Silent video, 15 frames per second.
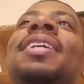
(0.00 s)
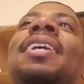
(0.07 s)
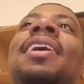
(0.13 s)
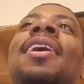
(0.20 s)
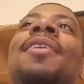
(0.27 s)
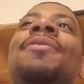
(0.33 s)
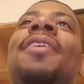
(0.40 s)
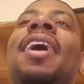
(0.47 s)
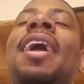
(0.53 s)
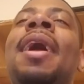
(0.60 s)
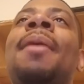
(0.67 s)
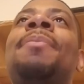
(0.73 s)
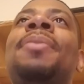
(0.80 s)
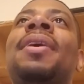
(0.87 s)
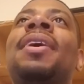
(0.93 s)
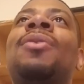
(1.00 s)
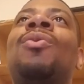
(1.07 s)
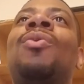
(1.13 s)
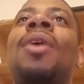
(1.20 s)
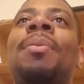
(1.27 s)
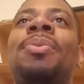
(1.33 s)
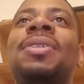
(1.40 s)
of epic
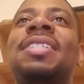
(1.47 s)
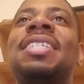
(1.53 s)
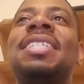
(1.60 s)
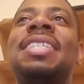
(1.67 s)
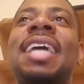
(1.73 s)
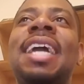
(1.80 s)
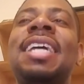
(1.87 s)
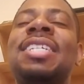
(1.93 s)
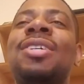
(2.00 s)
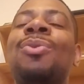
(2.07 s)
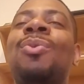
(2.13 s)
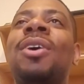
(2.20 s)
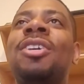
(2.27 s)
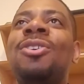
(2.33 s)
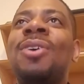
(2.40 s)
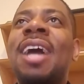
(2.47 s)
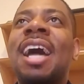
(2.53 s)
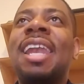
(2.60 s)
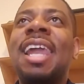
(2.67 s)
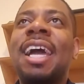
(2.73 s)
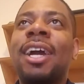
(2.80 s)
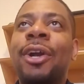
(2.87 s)
representation where you got
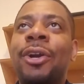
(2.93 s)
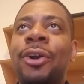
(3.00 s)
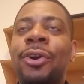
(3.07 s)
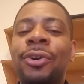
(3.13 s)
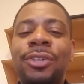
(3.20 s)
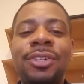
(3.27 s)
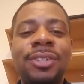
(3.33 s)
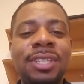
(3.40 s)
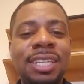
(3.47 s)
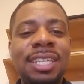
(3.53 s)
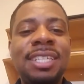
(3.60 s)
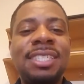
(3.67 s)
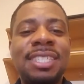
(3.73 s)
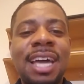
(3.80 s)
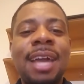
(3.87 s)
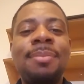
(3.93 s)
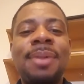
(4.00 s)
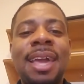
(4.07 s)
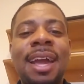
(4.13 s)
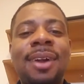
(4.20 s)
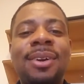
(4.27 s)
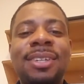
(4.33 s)
like a Hercules type
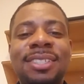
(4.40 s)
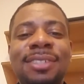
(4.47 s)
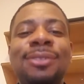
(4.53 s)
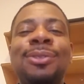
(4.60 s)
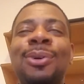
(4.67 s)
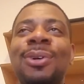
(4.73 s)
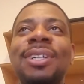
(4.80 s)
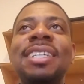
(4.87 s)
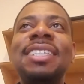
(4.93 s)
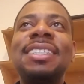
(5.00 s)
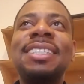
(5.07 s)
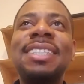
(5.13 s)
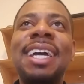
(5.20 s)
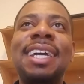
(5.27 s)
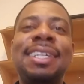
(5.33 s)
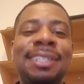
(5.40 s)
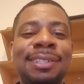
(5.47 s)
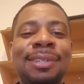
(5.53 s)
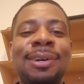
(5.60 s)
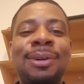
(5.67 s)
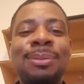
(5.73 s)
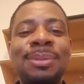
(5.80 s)
character doing his thing. You
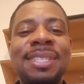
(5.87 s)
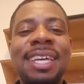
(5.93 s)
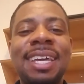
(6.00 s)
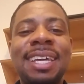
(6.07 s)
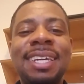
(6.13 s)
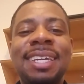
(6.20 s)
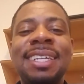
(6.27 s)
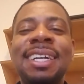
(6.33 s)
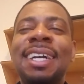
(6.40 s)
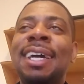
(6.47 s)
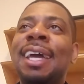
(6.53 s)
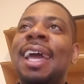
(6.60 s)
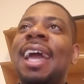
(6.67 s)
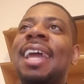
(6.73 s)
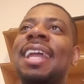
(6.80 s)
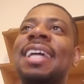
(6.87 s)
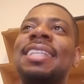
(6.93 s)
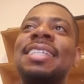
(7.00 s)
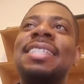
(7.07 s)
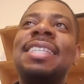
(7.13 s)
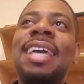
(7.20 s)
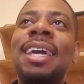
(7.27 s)
know what I'm saying? And at
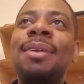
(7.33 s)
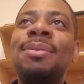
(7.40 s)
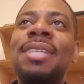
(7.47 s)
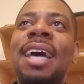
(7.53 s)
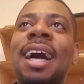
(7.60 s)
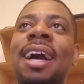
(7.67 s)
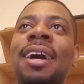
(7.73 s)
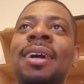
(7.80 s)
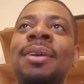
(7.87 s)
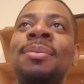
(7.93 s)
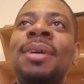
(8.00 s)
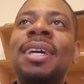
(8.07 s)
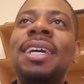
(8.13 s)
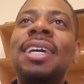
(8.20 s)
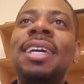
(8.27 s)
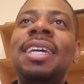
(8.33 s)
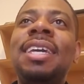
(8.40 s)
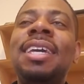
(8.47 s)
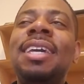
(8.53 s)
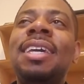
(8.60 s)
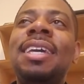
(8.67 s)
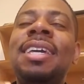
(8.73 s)
the same time,
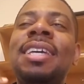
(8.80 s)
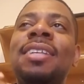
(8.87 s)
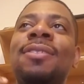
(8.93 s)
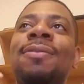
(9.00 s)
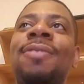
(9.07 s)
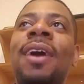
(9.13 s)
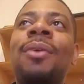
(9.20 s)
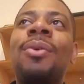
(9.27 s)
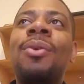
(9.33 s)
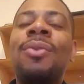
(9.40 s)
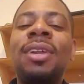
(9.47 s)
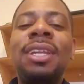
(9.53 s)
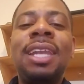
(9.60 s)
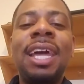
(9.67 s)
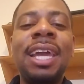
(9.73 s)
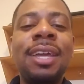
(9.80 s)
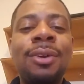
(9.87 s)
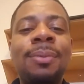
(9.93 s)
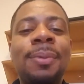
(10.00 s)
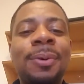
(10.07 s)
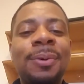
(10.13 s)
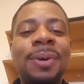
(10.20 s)
he's very
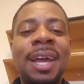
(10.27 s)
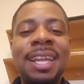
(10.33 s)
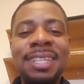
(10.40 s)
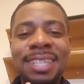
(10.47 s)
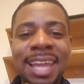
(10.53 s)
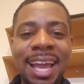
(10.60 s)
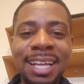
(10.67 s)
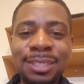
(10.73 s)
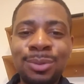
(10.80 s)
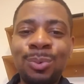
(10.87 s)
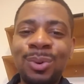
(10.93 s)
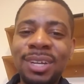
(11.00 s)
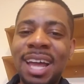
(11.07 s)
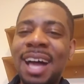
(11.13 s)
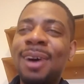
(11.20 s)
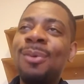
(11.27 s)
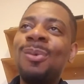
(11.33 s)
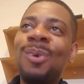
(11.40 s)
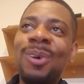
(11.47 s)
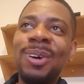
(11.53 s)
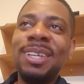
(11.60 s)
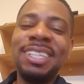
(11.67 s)
relatable. And that's what I
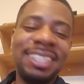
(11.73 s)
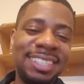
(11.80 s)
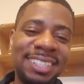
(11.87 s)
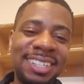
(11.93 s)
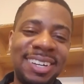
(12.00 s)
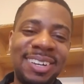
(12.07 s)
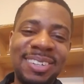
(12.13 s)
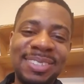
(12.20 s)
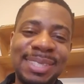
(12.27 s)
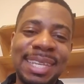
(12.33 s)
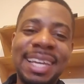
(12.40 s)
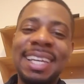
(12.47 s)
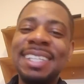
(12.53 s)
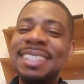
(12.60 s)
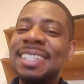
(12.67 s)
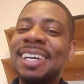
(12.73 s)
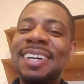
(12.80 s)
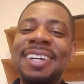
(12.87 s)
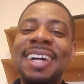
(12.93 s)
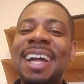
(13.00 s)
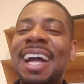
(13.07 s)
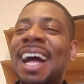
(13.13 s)
wanted. You know what I'm saying?
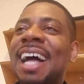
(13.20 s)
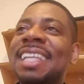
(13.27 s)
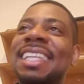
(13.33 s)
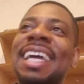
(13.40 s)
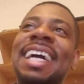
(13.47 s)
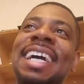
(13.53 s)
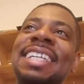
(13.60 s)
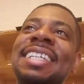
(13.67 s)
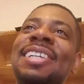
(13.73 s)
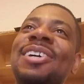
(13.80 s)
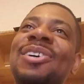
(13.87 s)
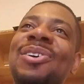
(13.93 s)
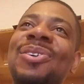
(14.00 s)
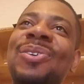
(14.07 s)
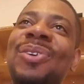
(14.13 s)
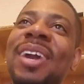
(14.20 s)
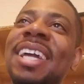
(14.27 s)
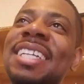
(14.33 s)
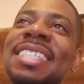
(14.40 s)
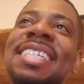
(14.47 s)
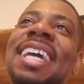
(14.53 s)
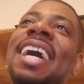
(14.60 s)
So I think I did a
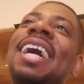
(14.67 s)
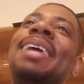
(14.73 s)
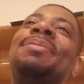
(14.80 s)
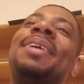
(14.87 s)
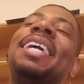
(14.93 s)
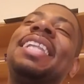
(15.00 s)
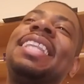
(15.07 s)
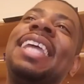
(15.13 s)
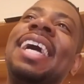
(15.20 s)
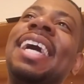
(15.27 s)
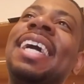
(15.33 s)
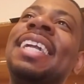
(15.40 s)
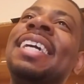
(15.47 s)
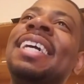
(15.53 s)
great job at that